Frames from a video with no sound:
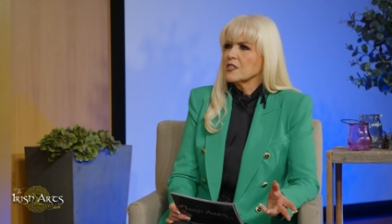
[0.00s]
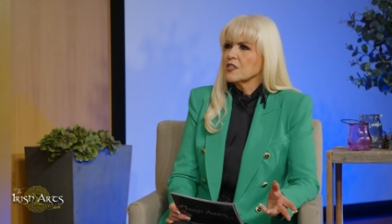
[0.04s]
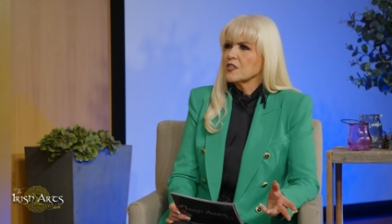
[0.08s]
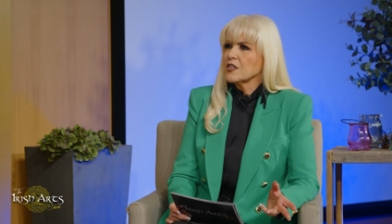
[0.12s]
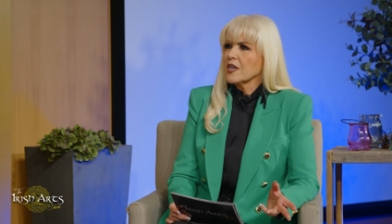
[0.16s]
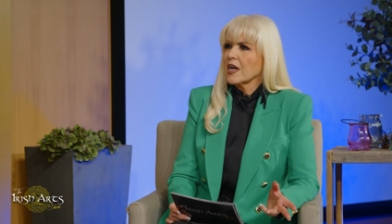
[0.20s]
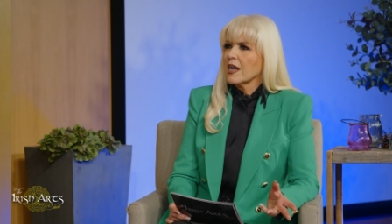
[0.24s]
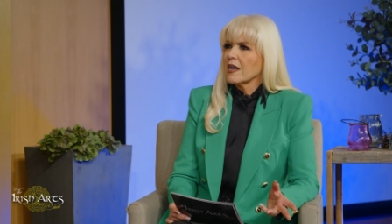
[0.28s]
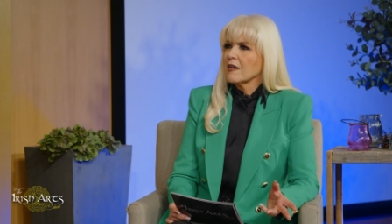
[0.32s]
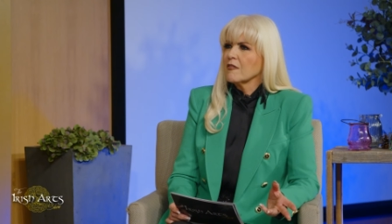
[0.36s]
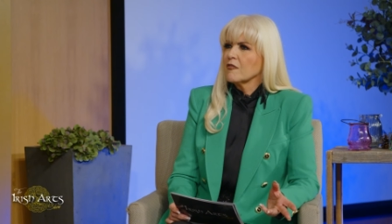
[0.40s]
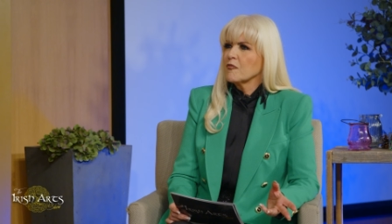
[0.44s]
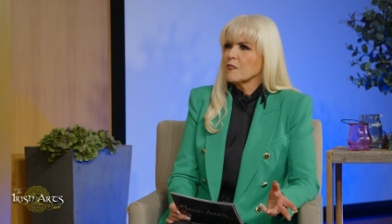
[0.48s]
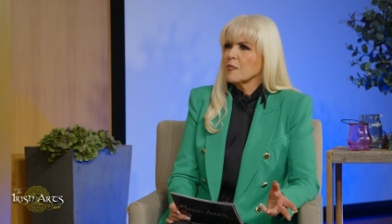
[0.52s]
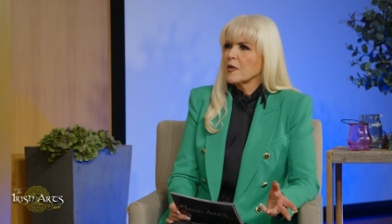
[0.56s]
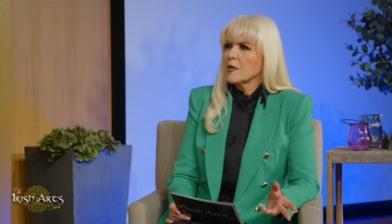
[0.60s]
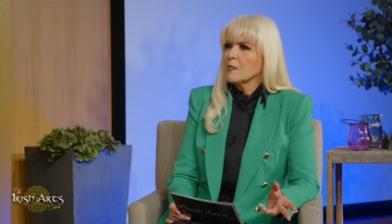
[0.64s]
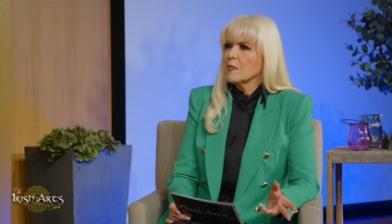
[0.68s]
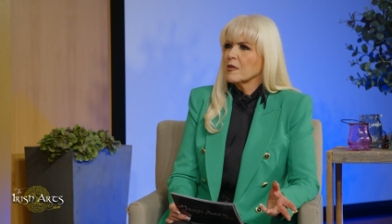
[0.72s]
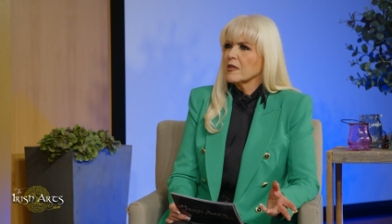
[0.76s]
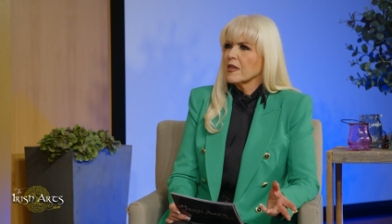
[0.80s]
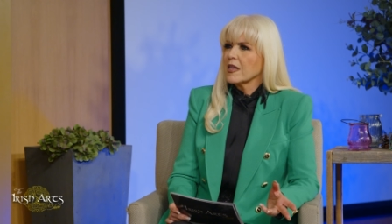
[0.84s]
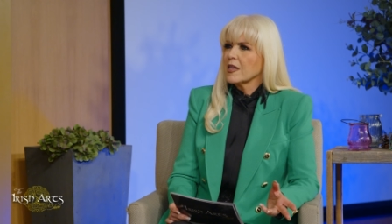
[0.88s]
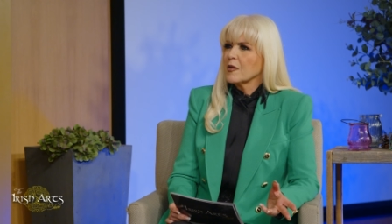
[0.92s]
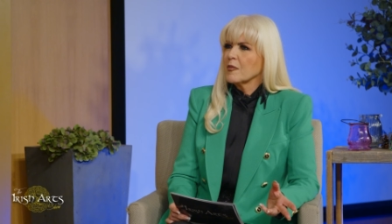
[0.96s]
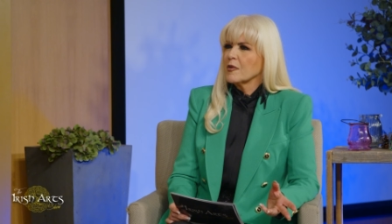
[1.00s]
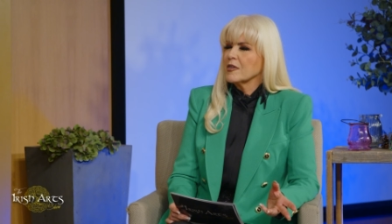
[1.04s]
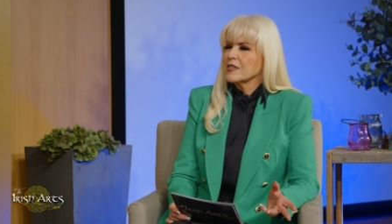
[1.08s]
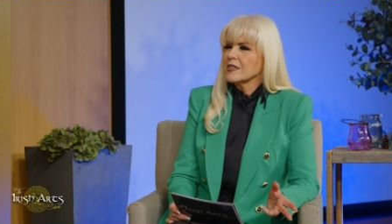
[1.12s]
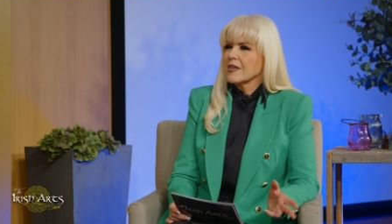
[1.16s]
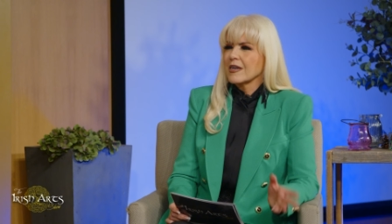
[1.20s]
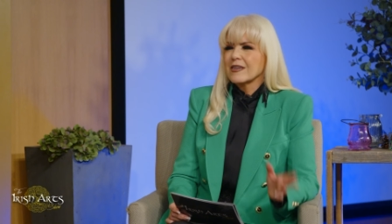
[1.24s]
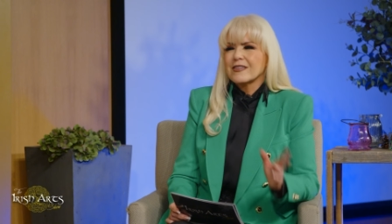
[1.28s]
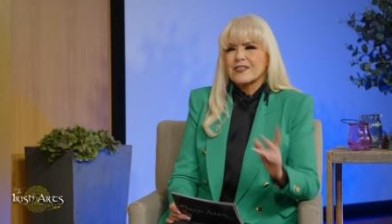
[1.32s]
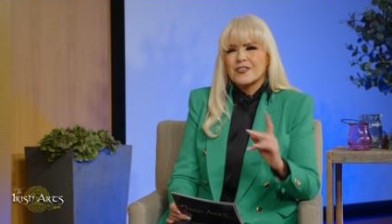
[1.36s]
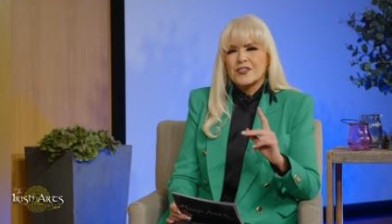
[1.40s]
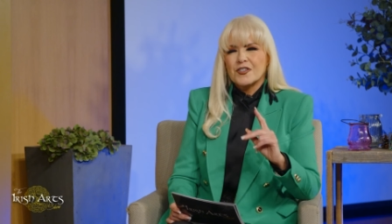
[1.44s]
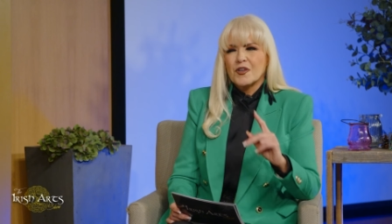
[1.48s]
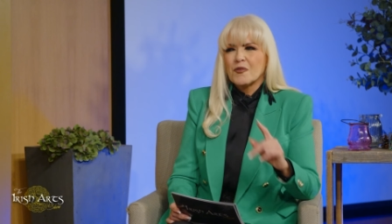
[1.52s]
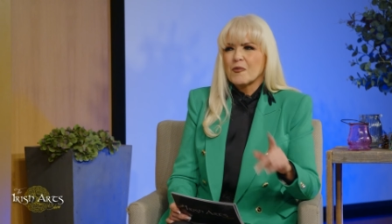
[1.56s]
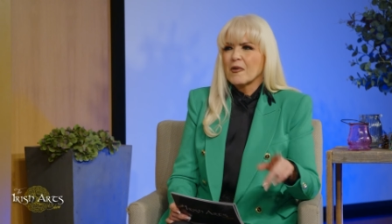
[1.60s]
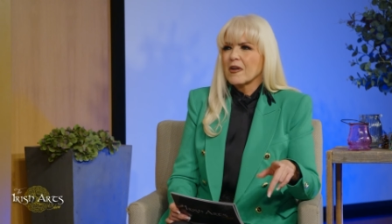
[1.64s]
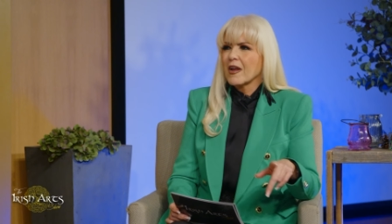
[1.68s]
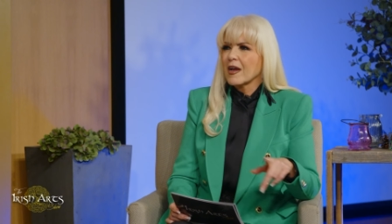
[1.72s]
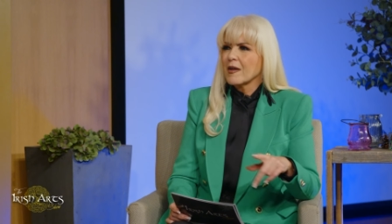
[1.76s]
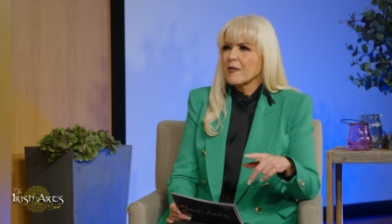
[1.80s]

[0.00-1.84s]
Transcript: Did you have people that you went, do you know what,